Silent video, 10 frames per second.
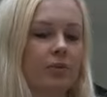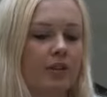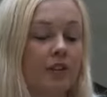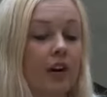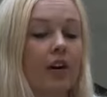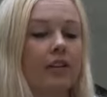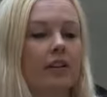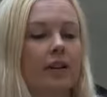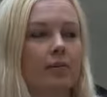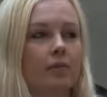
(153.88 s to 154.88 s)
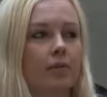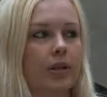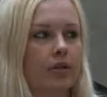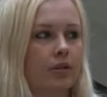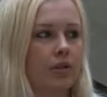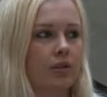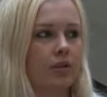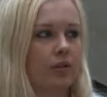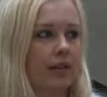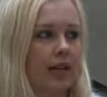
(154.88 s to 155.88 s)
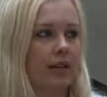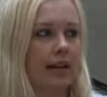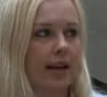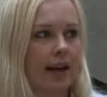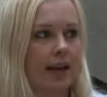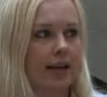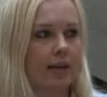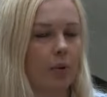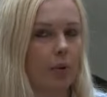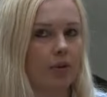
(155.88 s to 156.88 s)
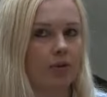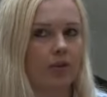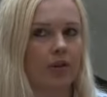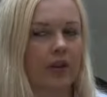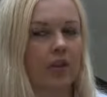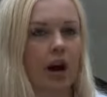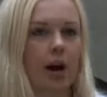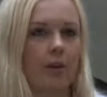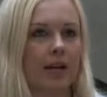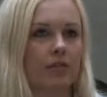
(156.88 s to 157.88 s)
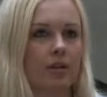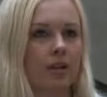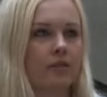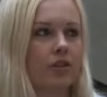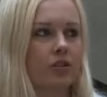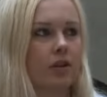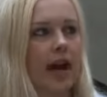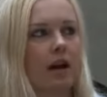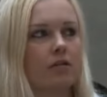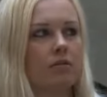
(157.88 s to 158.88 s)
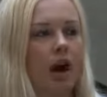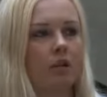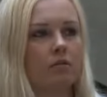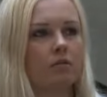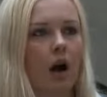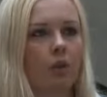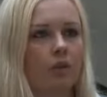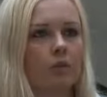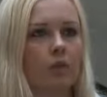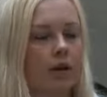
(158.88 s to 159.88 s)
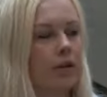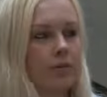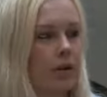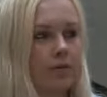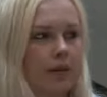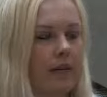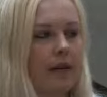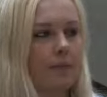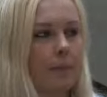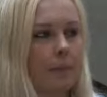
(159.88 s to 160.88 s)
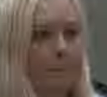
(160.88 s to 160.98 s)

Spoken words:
To be fair, I think they probably do use all the data they can get, but whether or not they tie it back to an individual account, I wouldn't worry too much about that.